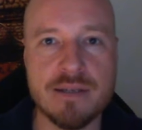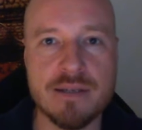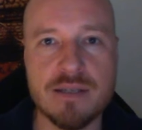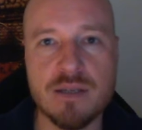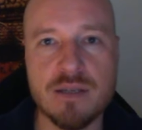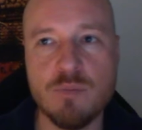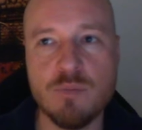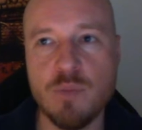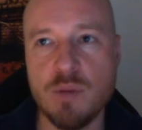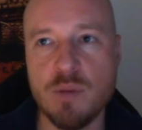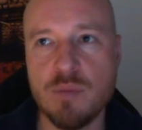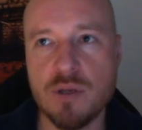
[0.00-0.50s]

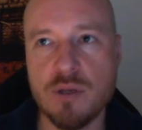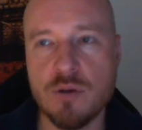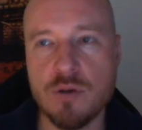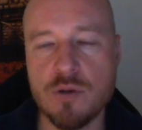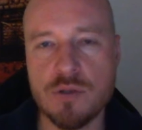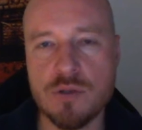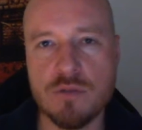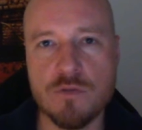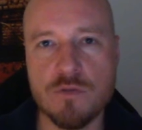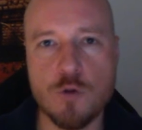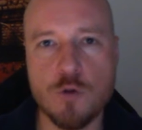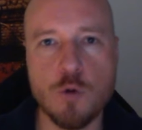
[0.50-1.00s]
simply because
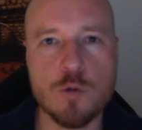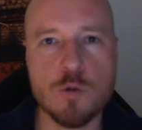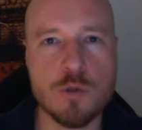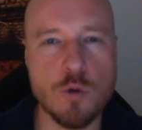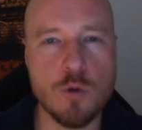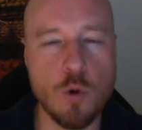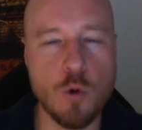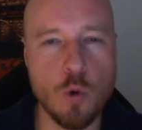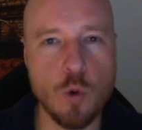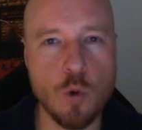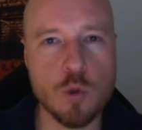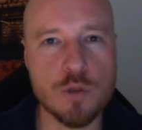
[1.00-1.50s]
of those
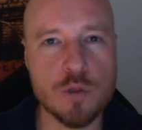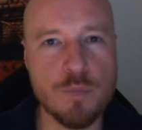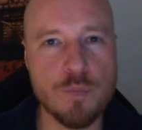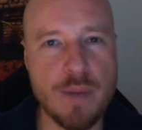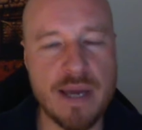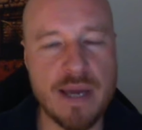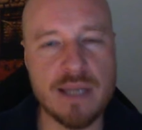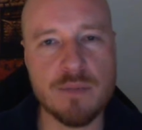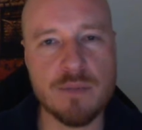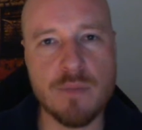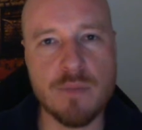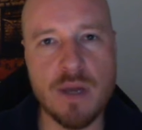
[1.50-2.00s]
old
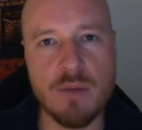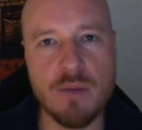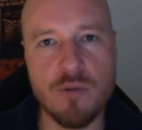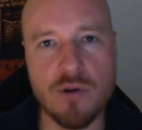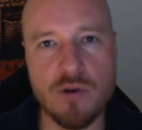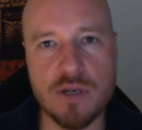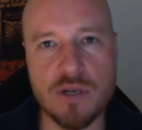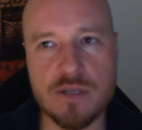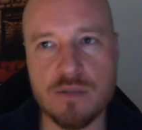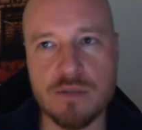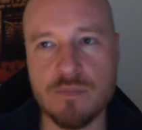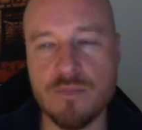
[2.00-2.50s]
bad
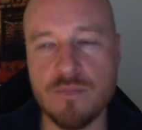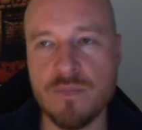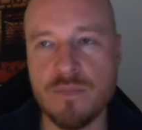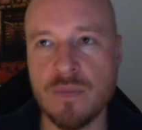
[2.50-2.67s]
memories.